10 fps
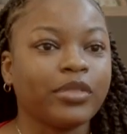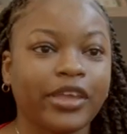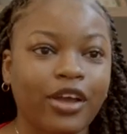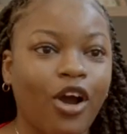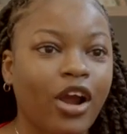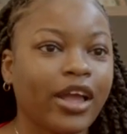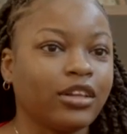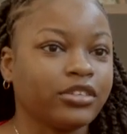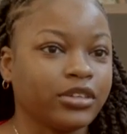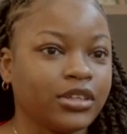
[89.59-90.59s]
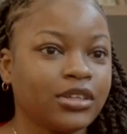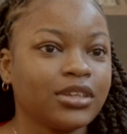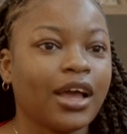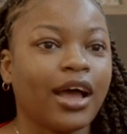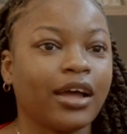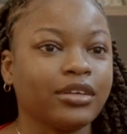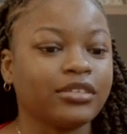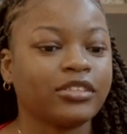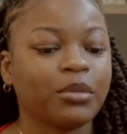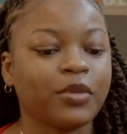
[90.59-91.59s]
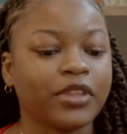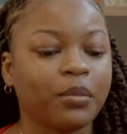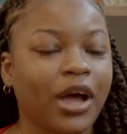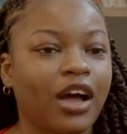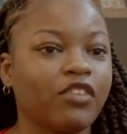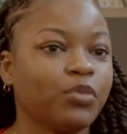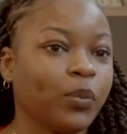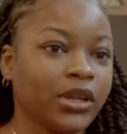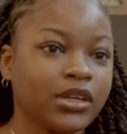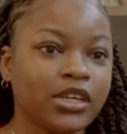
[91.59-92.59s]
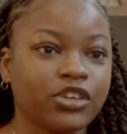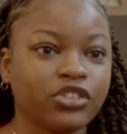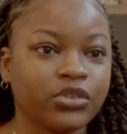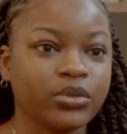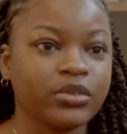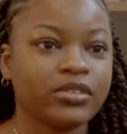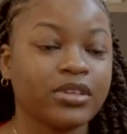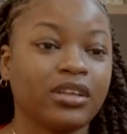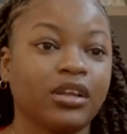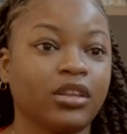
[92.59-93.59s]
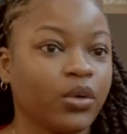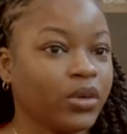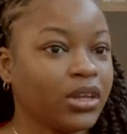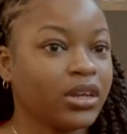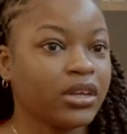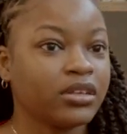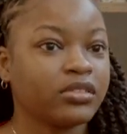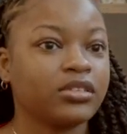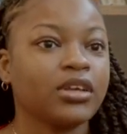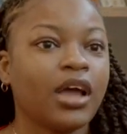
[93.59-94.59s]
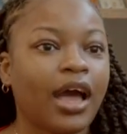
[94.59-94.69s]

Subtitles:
they are elderly, and some of them have mobility issues, loneliness,